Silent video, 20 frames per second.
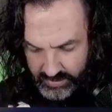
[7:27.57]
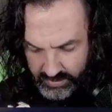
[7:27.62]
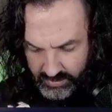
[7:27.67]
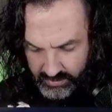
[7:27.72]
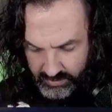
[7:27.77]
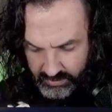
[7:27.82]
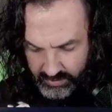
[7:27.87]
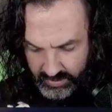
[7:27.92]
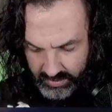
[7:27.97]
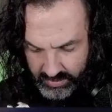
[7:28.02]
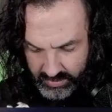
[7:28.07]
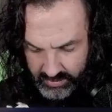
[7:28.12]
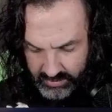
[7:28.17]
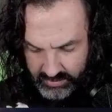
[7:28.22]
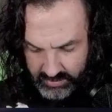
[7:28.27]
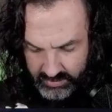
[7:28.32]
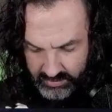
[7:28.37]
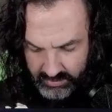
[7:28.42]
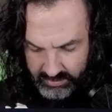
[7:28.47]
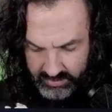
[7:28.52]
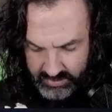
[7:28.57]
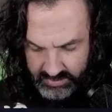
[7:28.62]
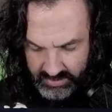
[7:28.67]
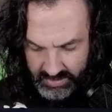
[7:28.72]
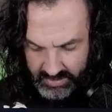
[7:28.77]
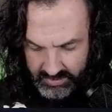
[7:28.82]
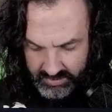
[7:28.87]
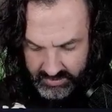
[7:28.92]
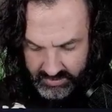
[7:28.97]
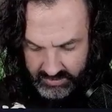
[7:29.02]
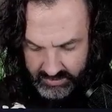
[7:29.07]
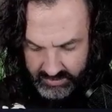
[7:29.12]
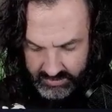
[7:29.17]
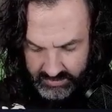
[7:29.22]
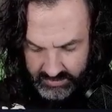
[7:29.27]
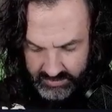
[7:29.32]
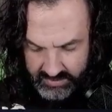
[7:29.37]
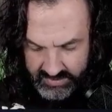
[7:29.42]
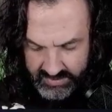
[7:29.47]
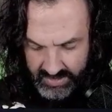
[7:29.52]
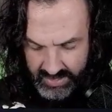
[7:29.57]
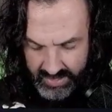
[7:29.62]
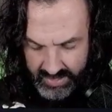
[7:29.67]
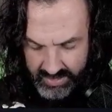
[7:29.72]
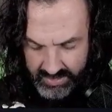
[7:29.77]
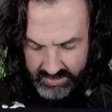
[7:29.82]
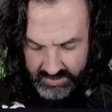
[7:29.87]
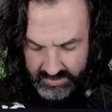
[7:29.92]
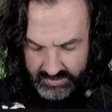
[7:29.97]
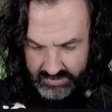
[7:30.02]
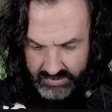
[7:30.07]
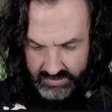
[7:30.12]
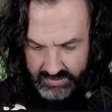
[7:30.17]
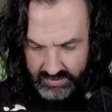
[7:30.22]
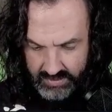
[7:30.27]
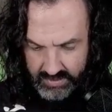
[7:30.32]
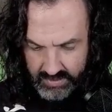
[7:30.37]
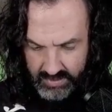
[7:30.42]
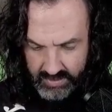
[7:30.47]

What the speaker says: You can also set the size,